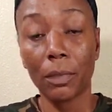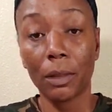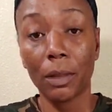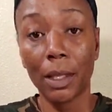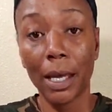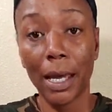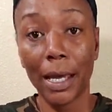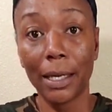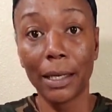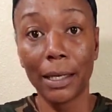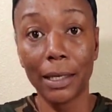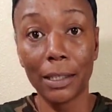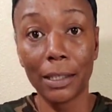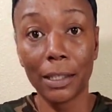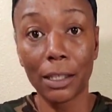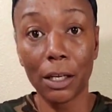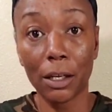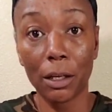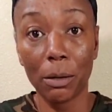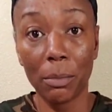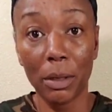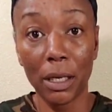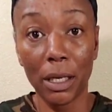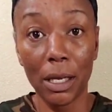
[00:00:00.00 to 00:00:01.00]
that it's
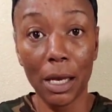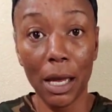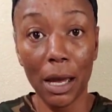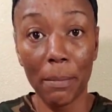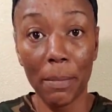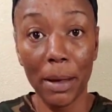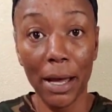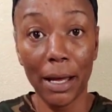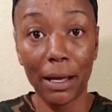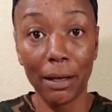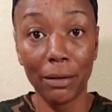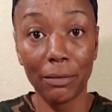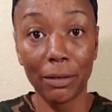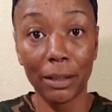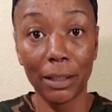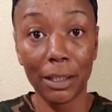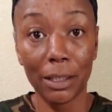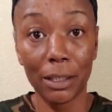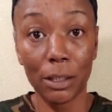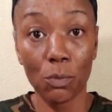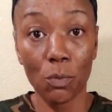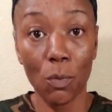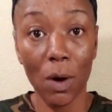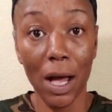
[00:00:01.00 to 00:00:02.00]
gonna be about
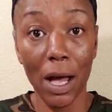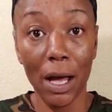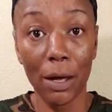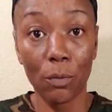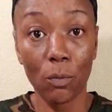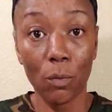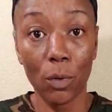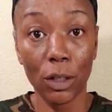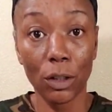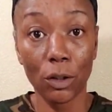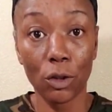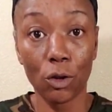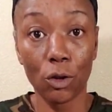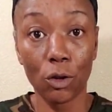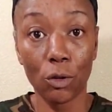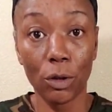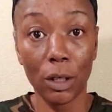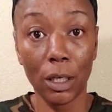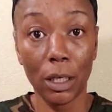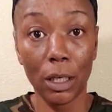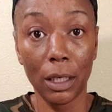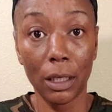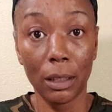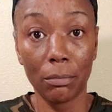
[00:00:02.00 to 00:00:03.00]
this wide once you
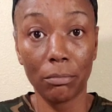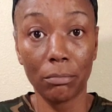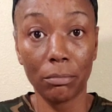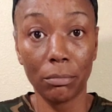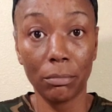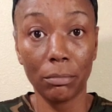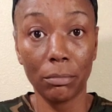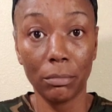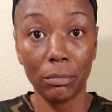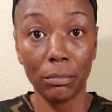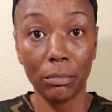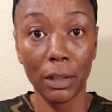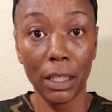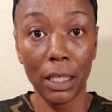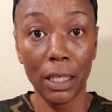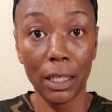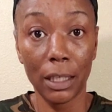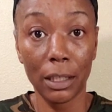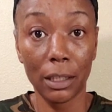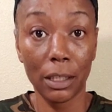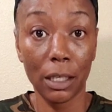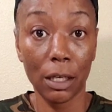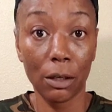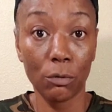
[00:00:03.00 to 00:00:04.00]
get
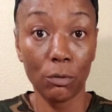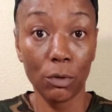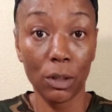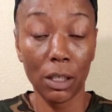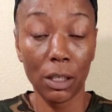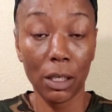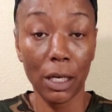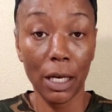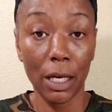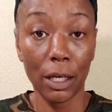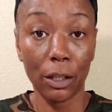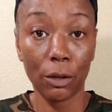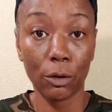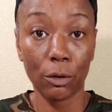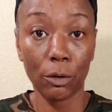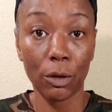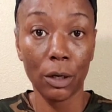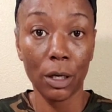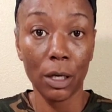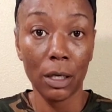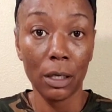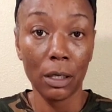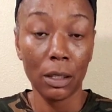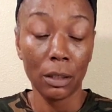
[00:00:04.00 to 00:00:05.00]
it sewn together.
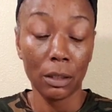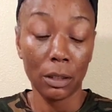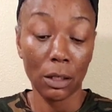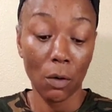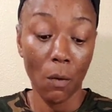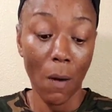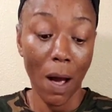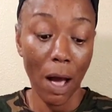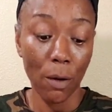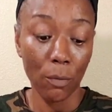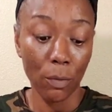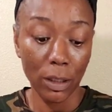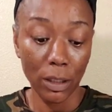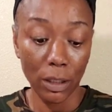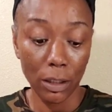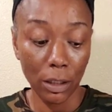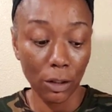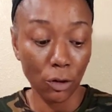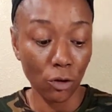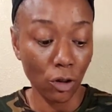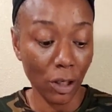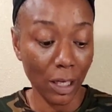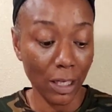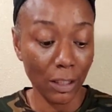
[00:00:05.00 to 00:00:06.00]
So I would
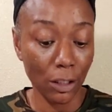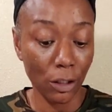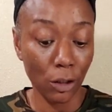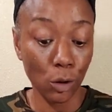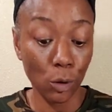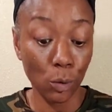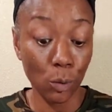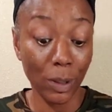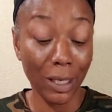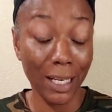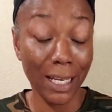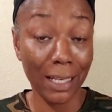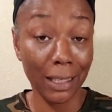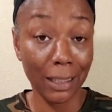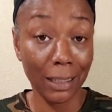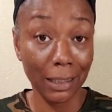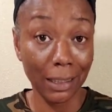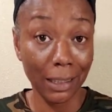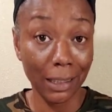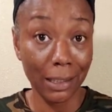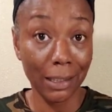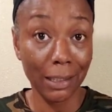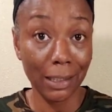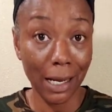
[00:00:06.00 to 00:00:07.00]
suggest doing at
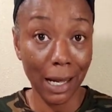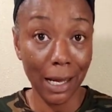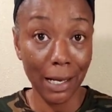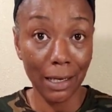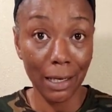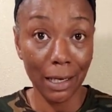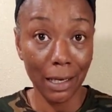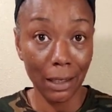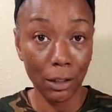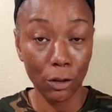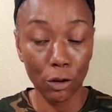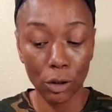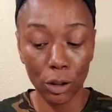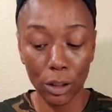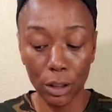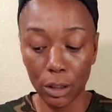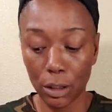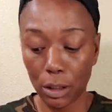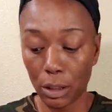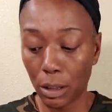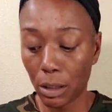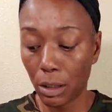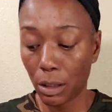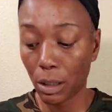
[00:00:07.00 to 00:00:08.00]
least 8
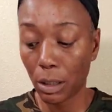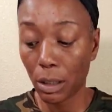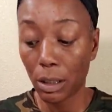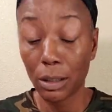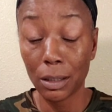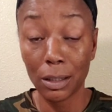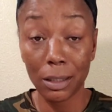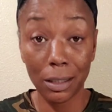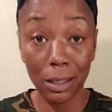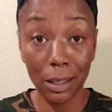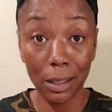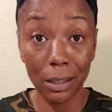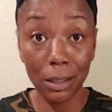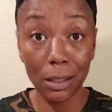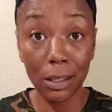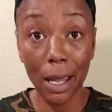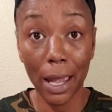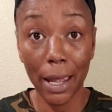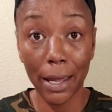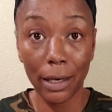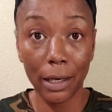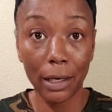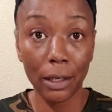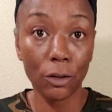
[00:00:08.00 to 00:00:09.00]
inches, 6 to
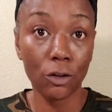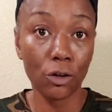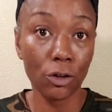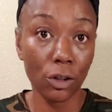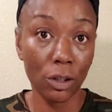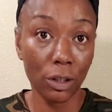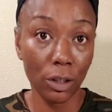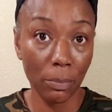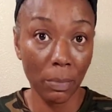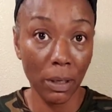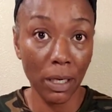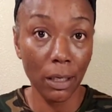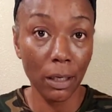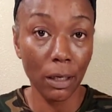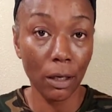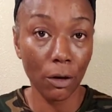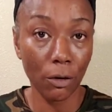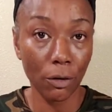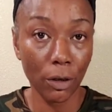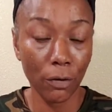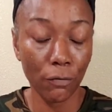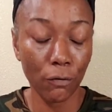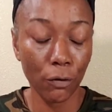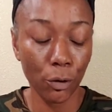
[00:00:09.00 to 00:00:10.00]
8 inches, depending
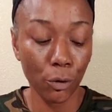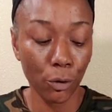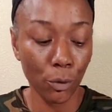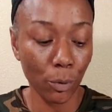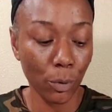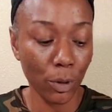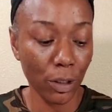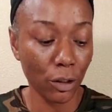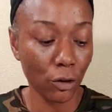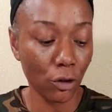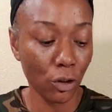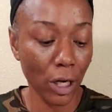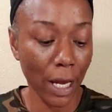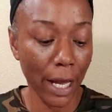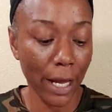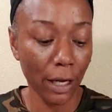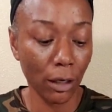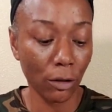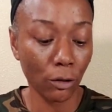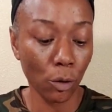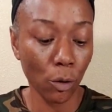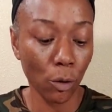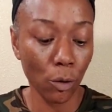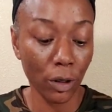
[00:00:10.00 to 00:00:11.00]
on if you're doing a
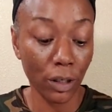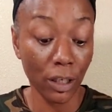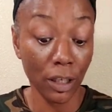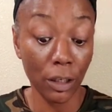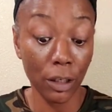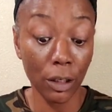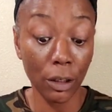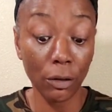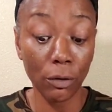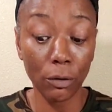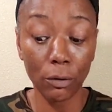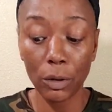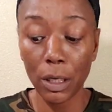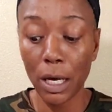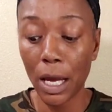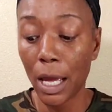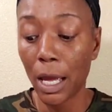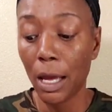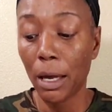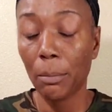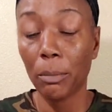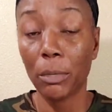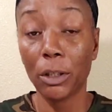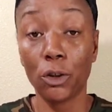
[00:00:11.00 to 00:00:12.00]
child or an adult.
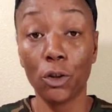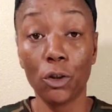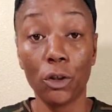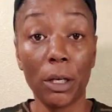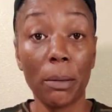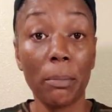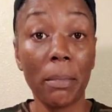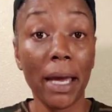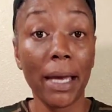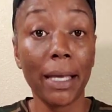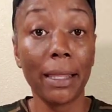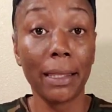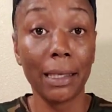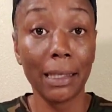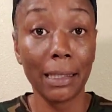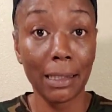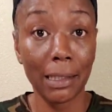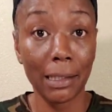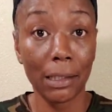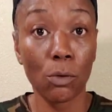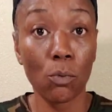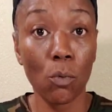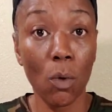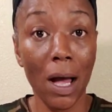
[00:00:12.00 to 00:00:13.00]
But you can make this
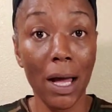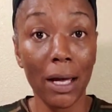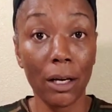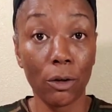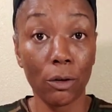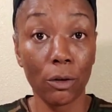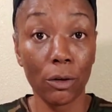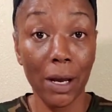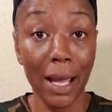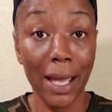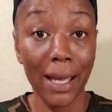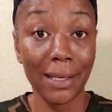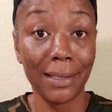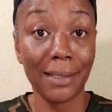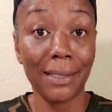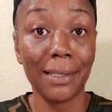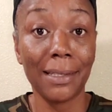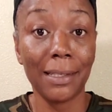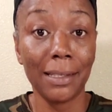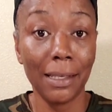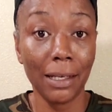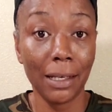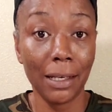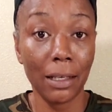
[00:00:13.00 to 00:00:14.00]
as wide or as
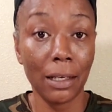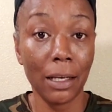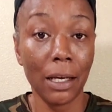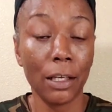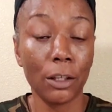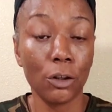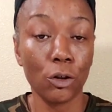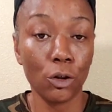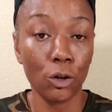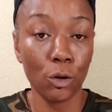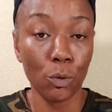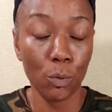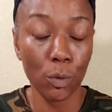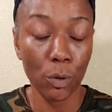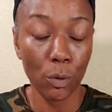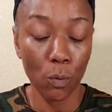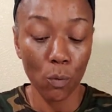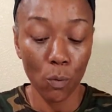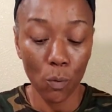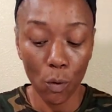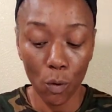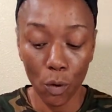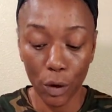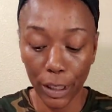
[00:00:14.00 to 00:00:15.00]
thin as you would
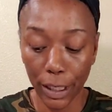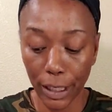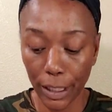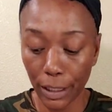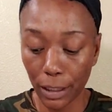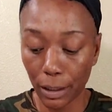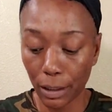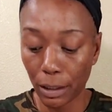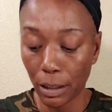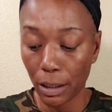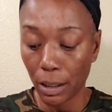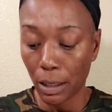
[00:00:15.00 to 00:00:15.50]
want it,